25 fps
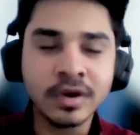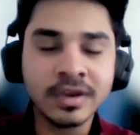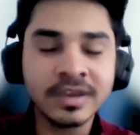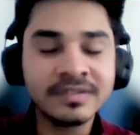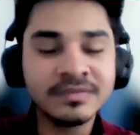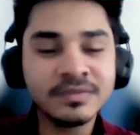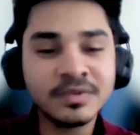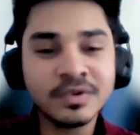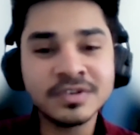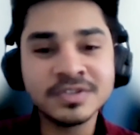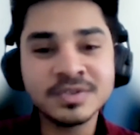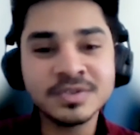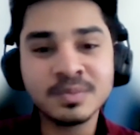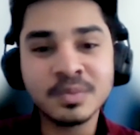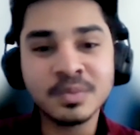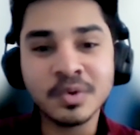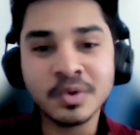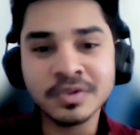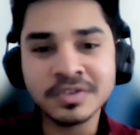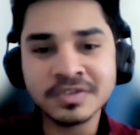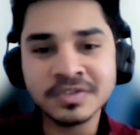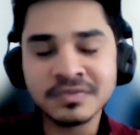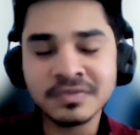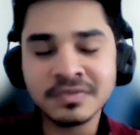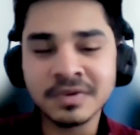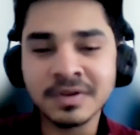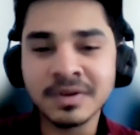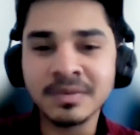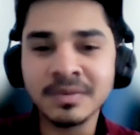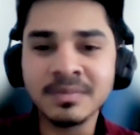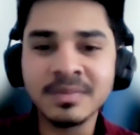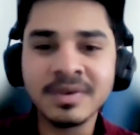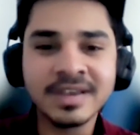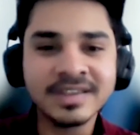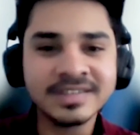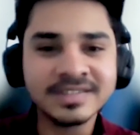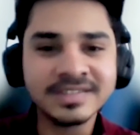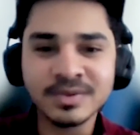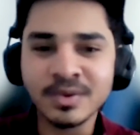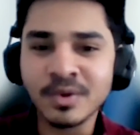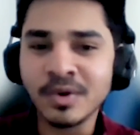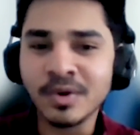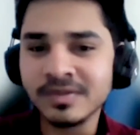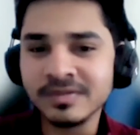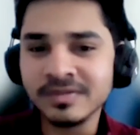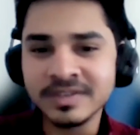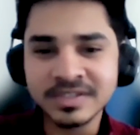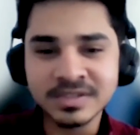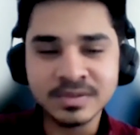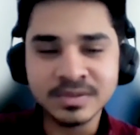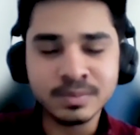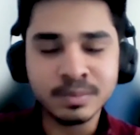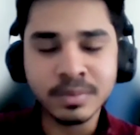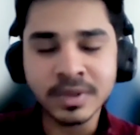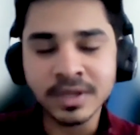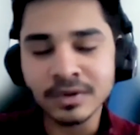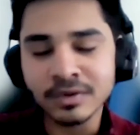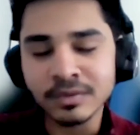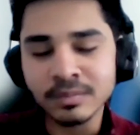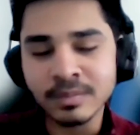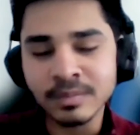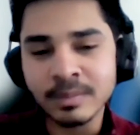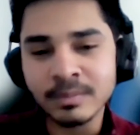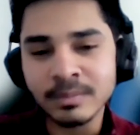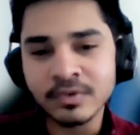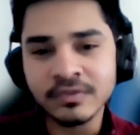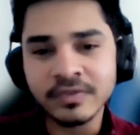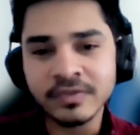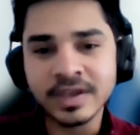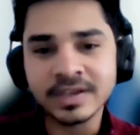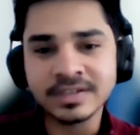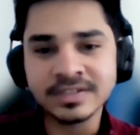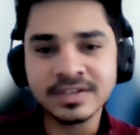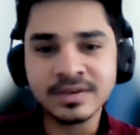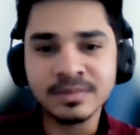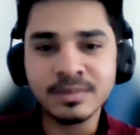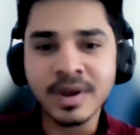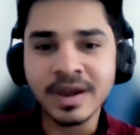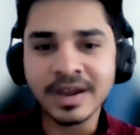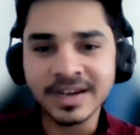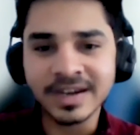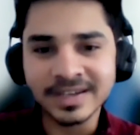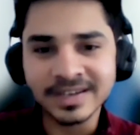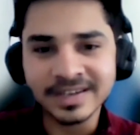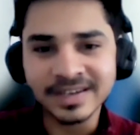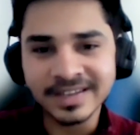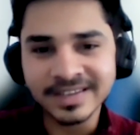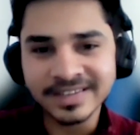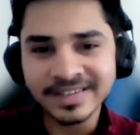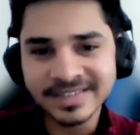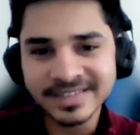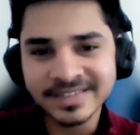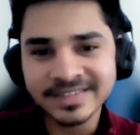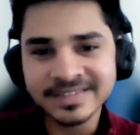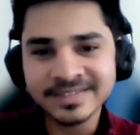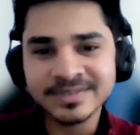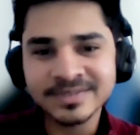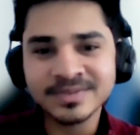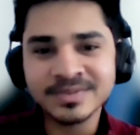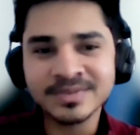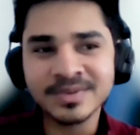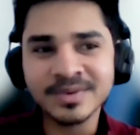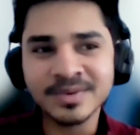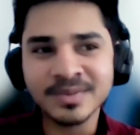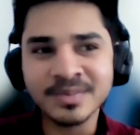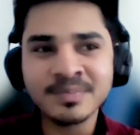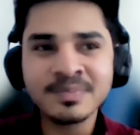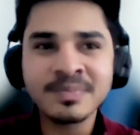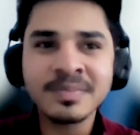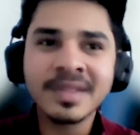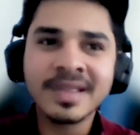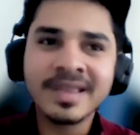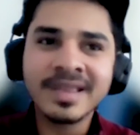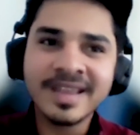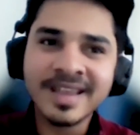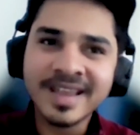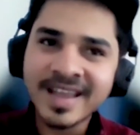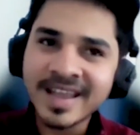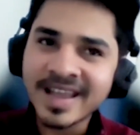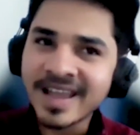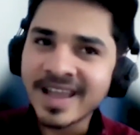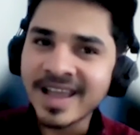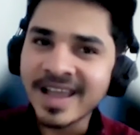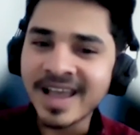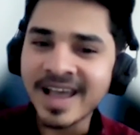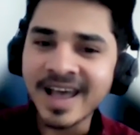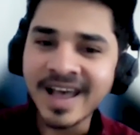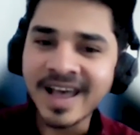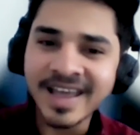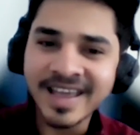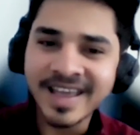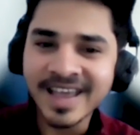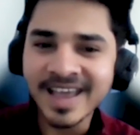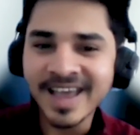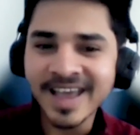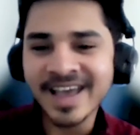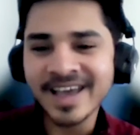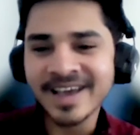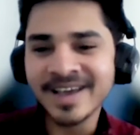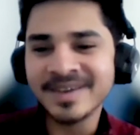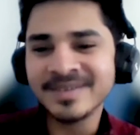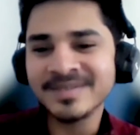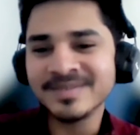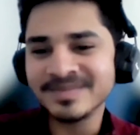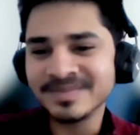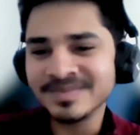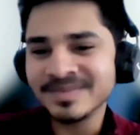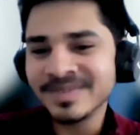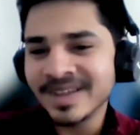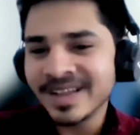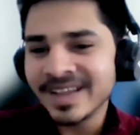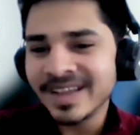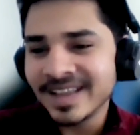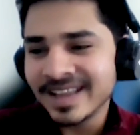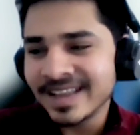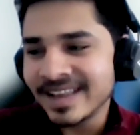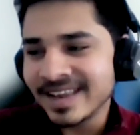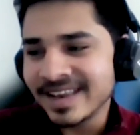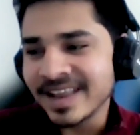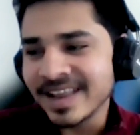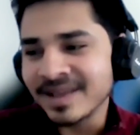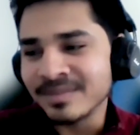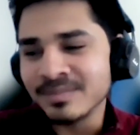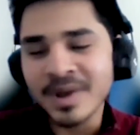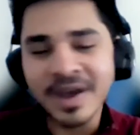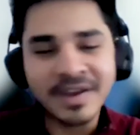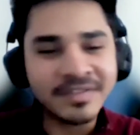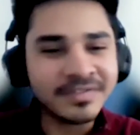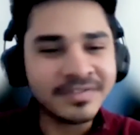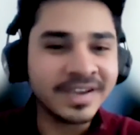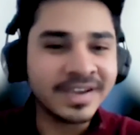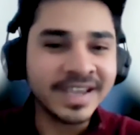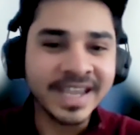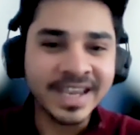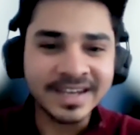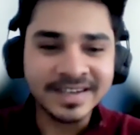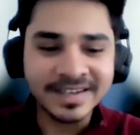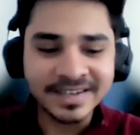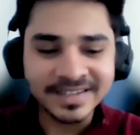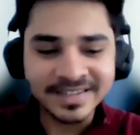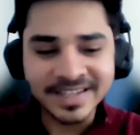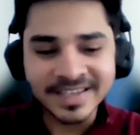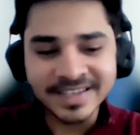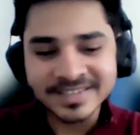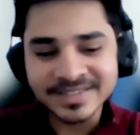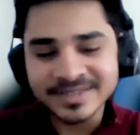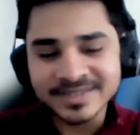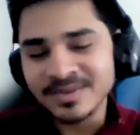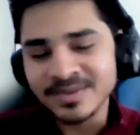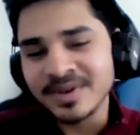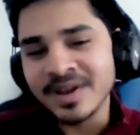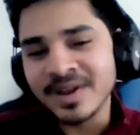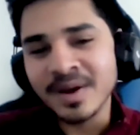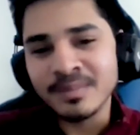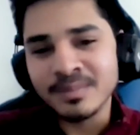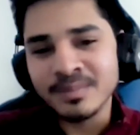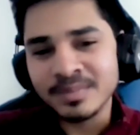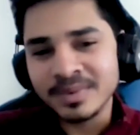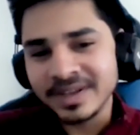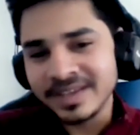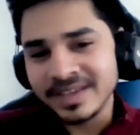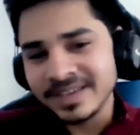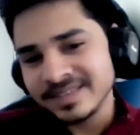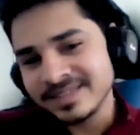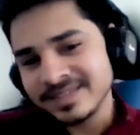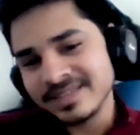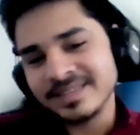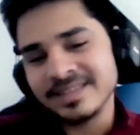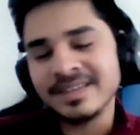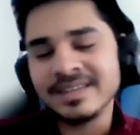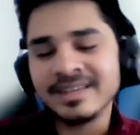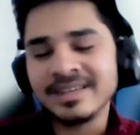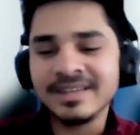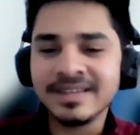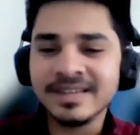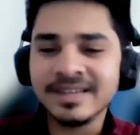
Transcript: working for a sports firm has always been on my professional bucket list. So I have like bifurcated these two companies.